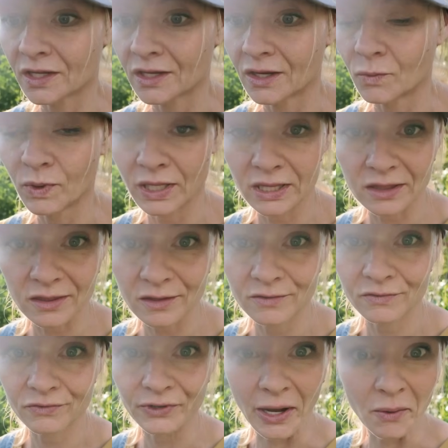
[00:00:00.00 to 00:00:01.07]
with
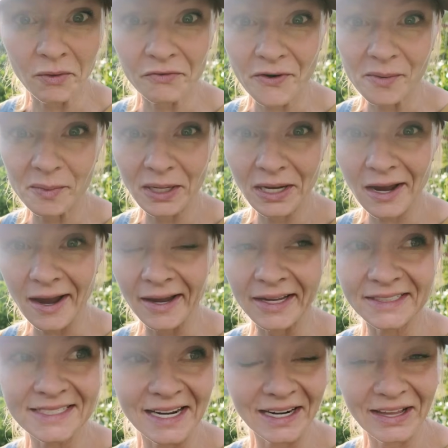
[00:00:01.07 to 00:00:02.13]
flower farming, I
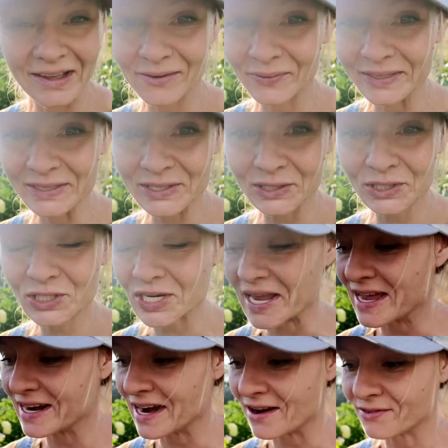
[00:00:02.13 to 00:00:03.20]
had done a lot of research
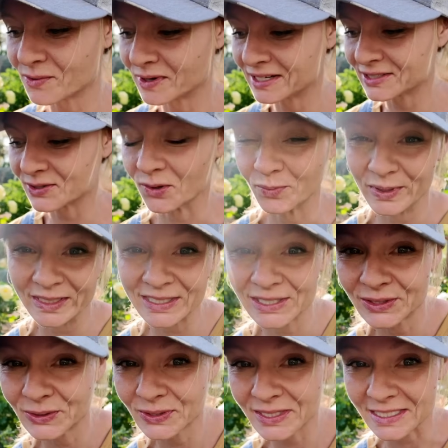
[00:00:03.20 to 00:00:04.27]
and everyone had told me to
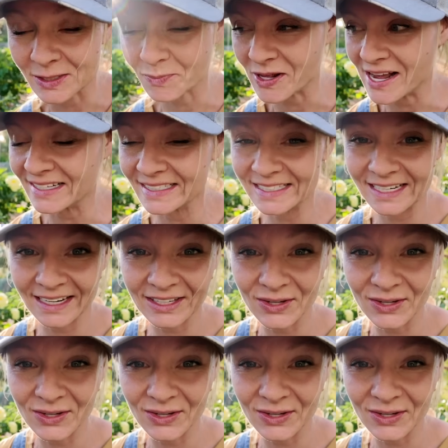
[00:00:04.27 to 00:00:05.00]
use this plastic.